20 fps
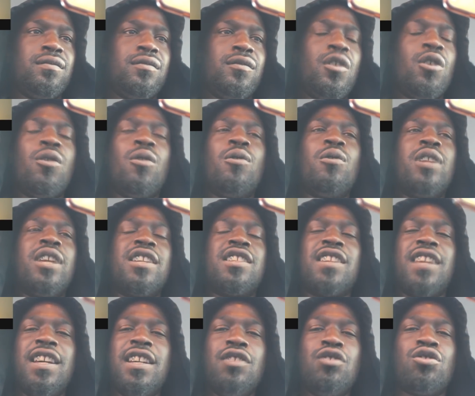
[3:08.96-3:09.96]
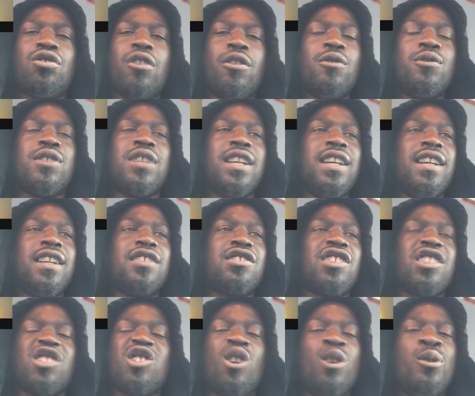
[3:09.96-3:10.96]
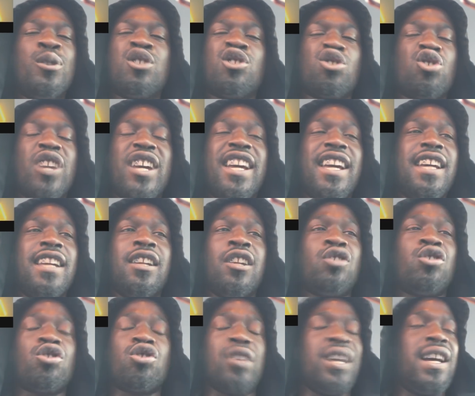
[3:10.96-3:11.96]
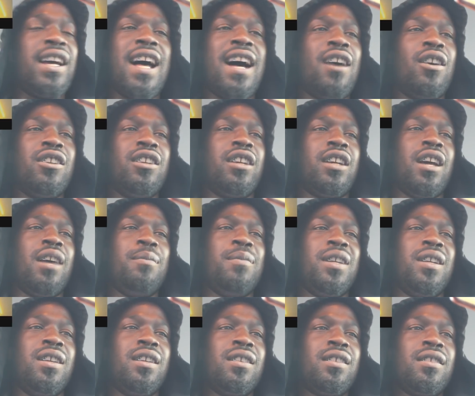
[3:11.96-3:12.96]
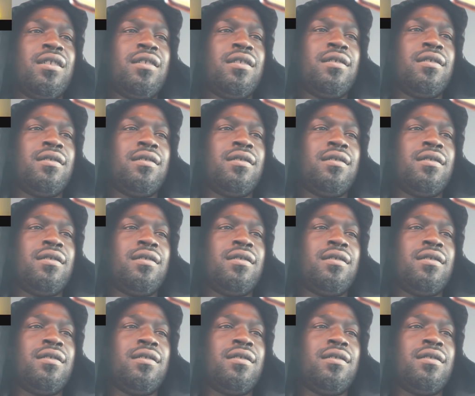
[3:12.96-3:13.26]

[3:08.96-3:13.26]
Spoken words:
We're not all this intro thing, it's just going straight in and straight out. You get me? Statement.